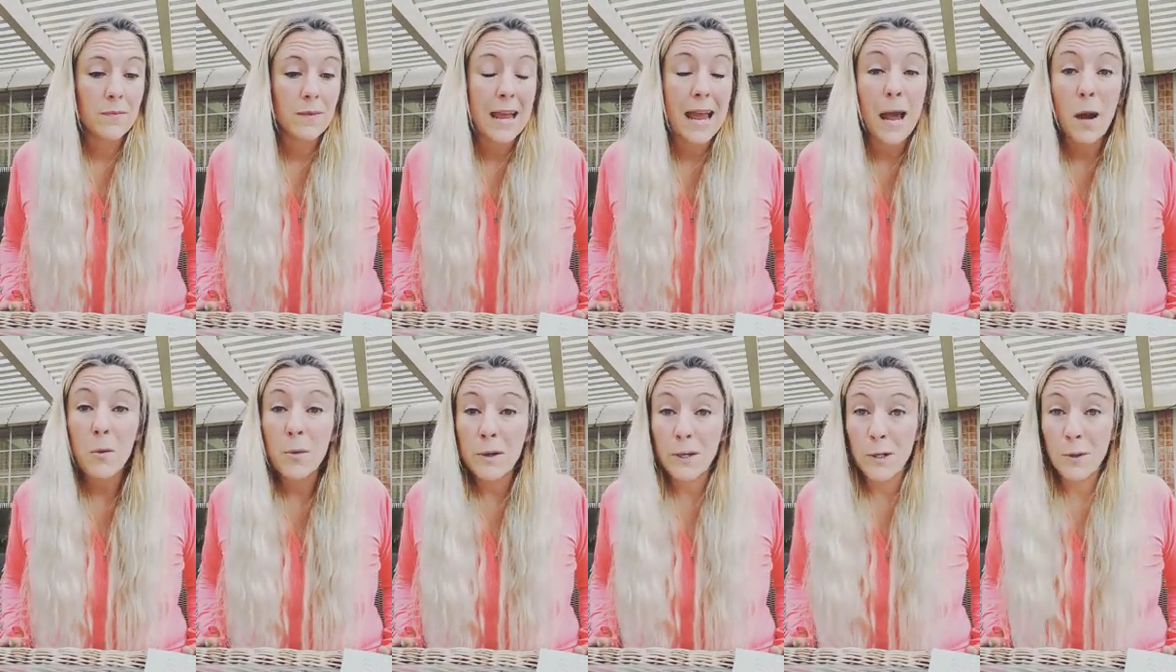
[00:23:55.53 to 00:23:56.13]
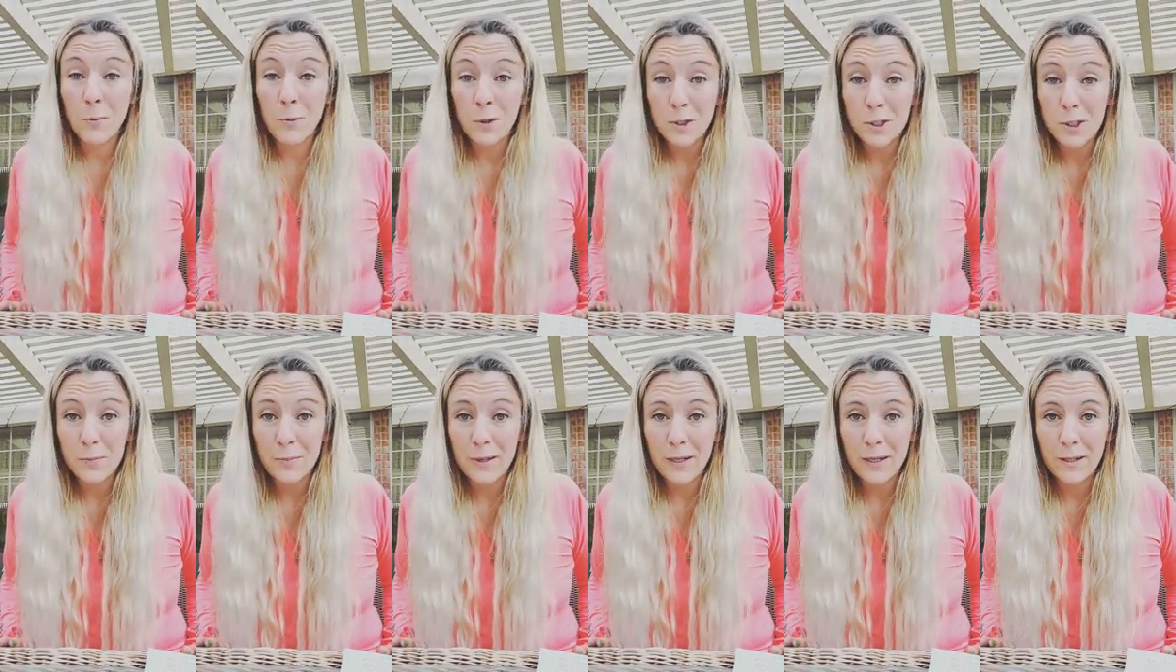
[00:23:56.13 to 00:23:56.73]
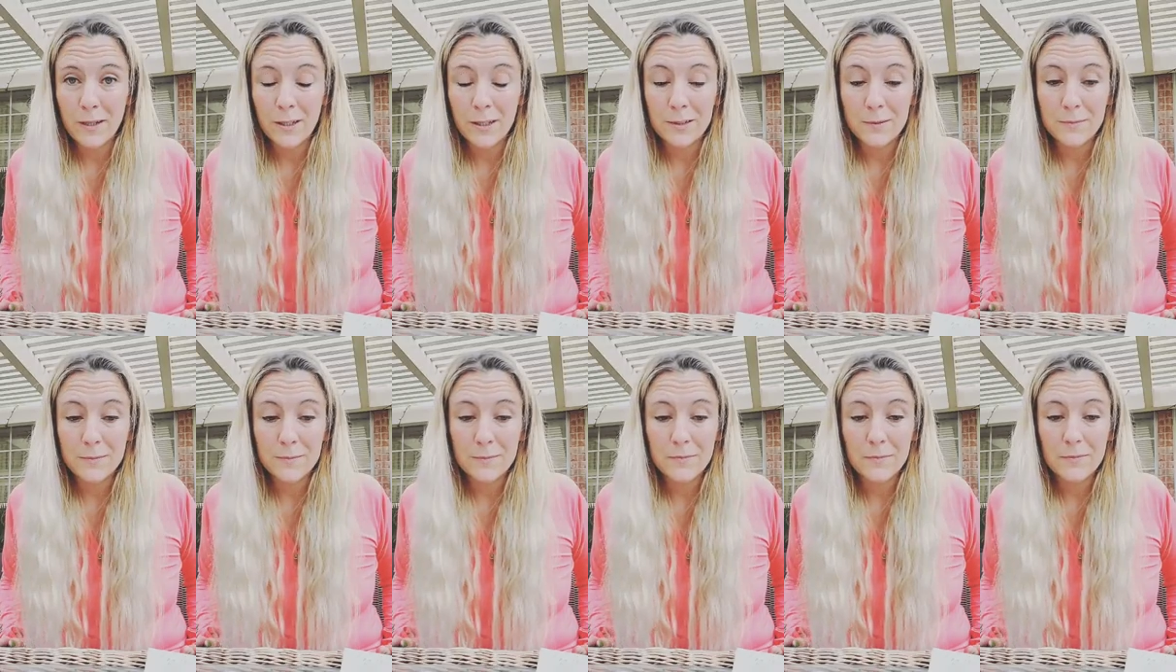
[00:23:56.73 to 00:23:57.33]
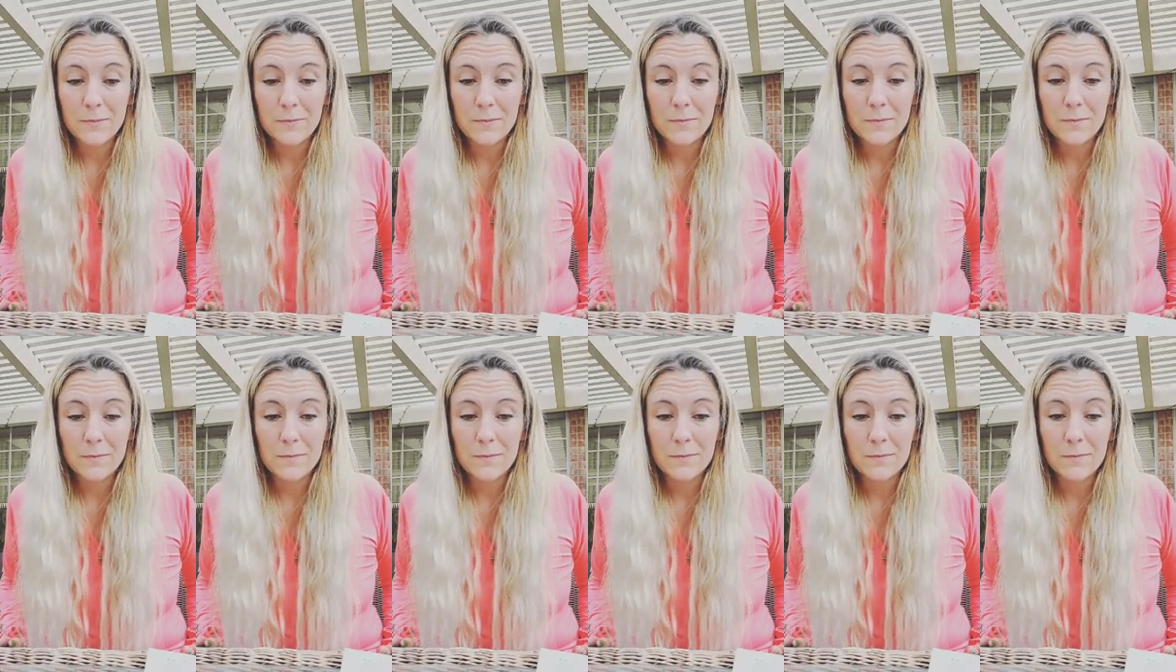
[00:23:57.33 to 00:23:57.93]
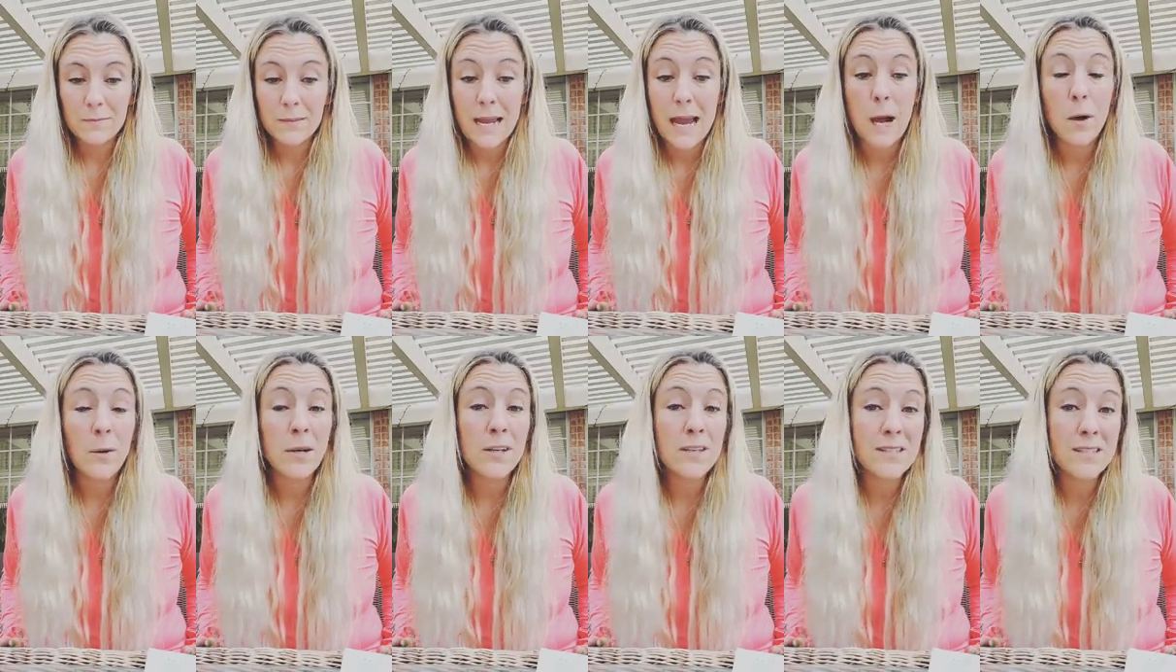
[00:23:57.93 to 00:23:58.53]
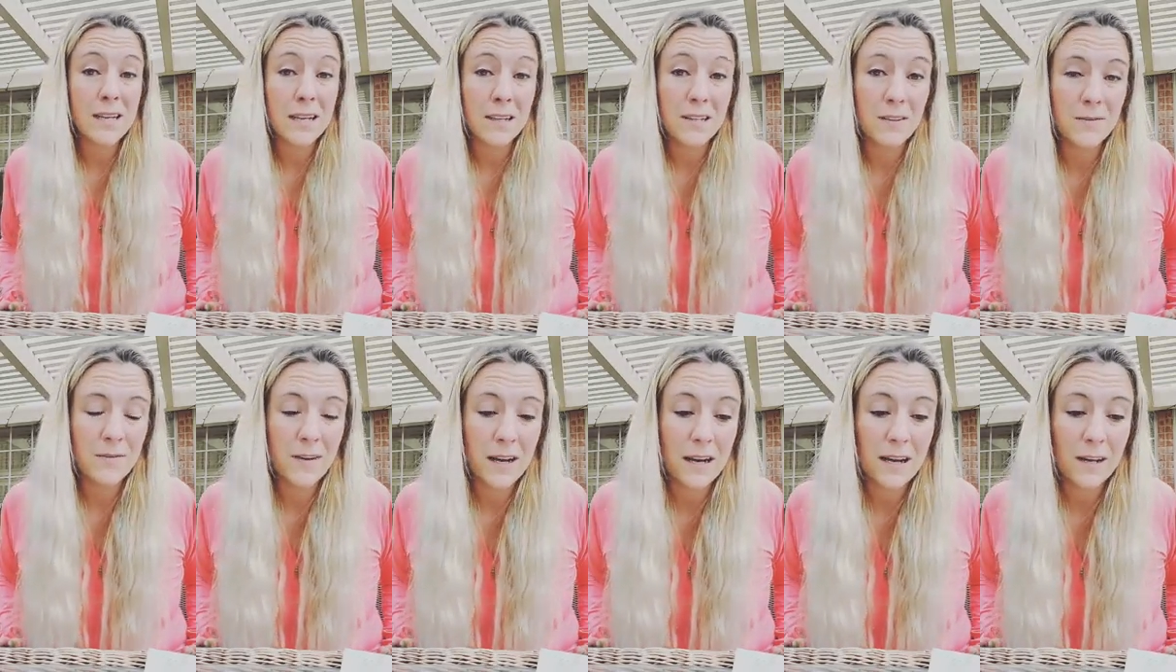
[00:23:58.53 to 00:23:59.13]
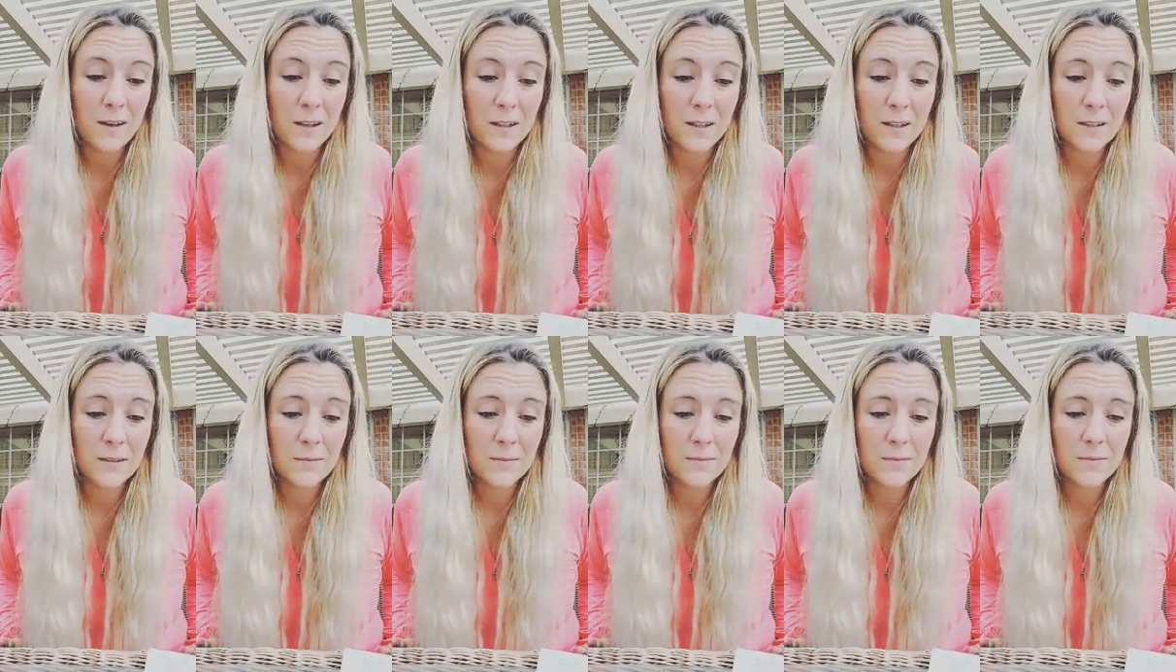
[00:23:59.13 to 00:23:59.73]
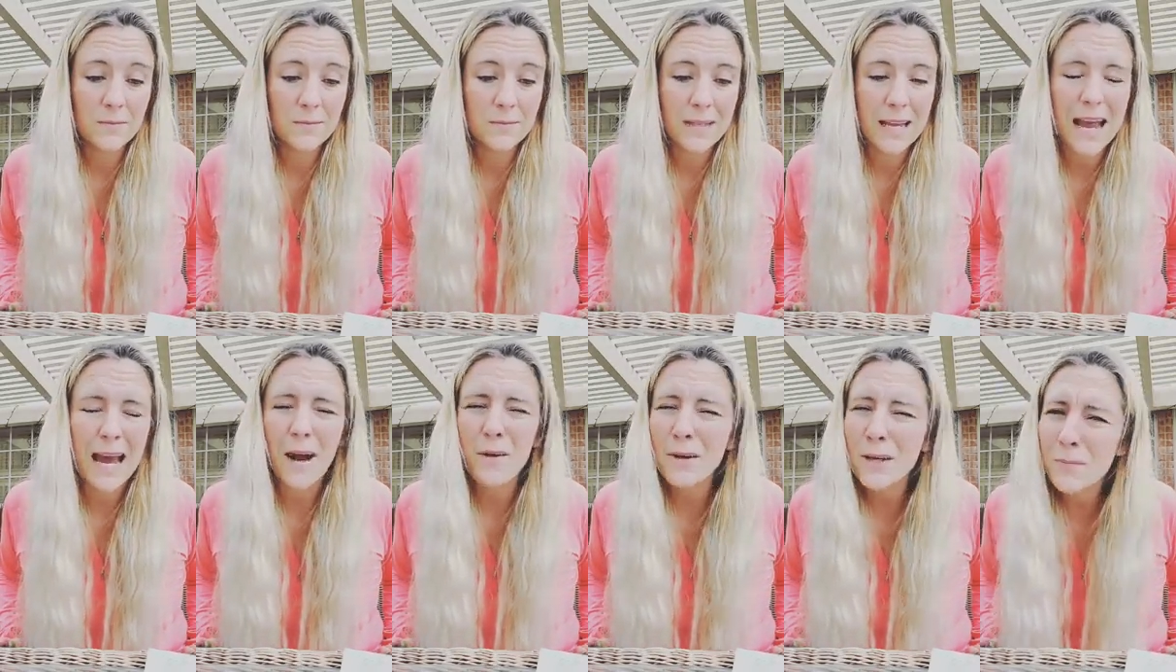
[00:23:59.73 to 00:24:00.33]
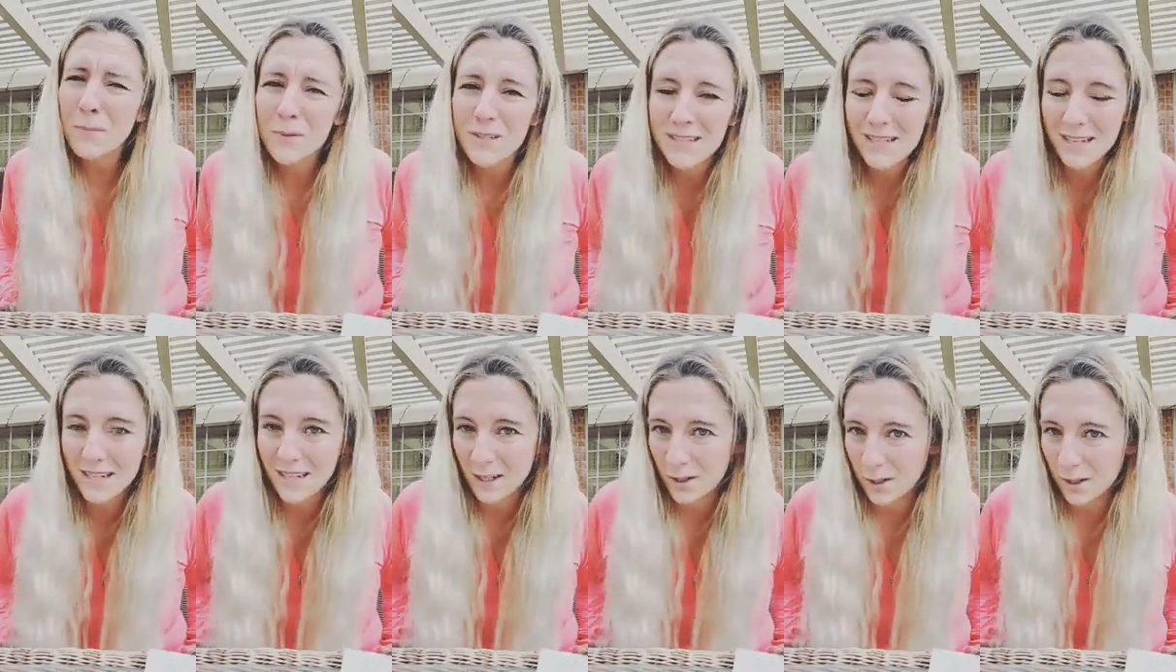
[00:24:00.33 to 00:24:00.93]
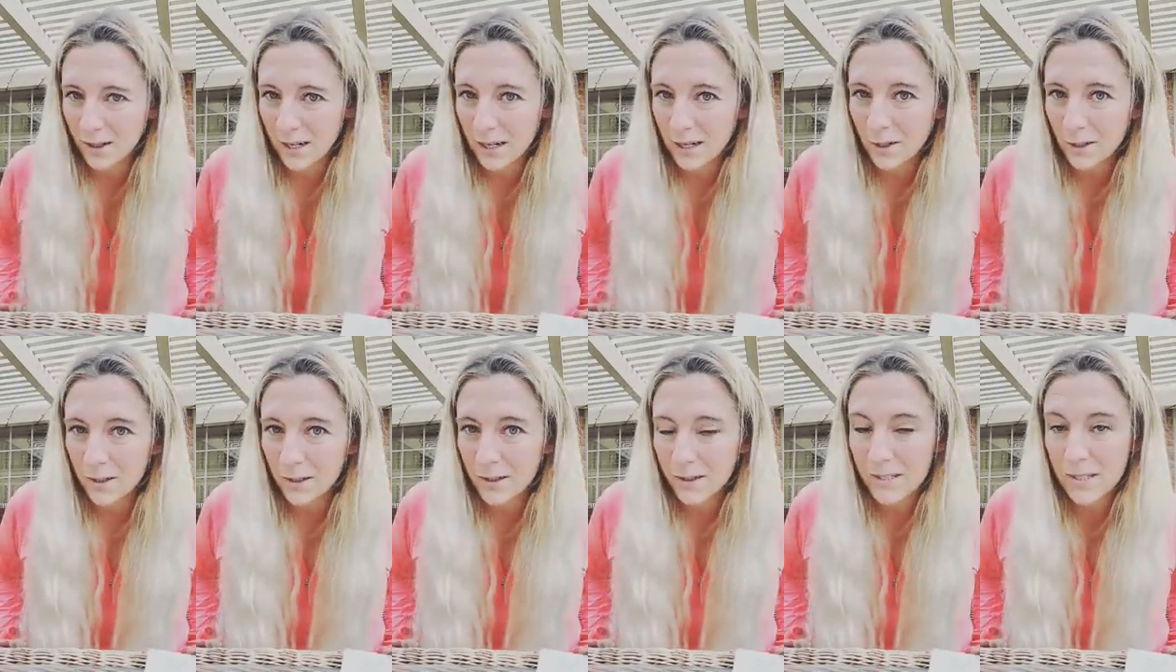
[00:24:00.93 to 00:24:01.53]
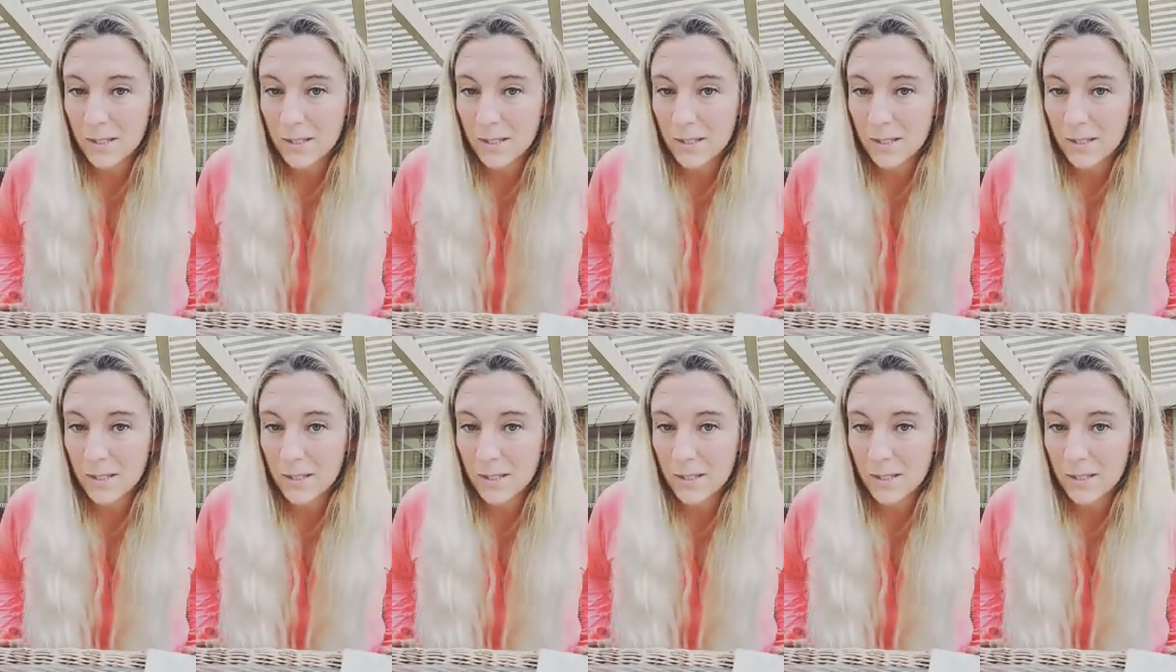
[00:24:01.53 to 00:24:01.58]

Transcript: how are you worshiping her? How are you sanctifying her? How are you presenting her in her